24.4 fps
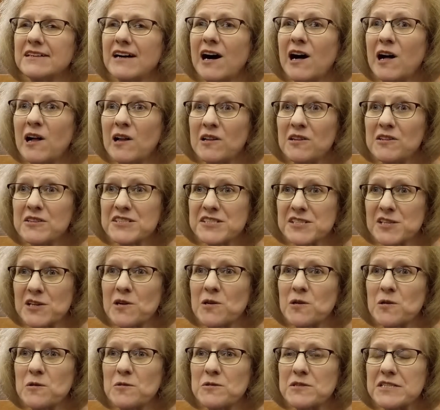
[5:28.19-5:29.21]
All
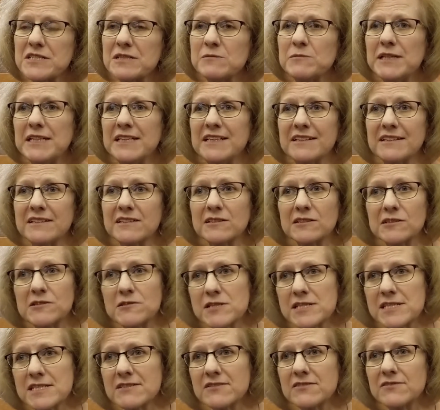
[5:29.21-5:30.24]
Souls to be
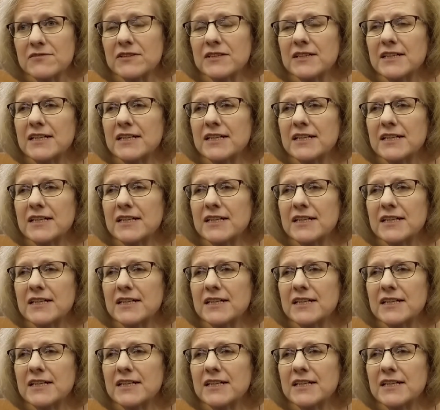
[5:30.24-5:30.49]
inclusive.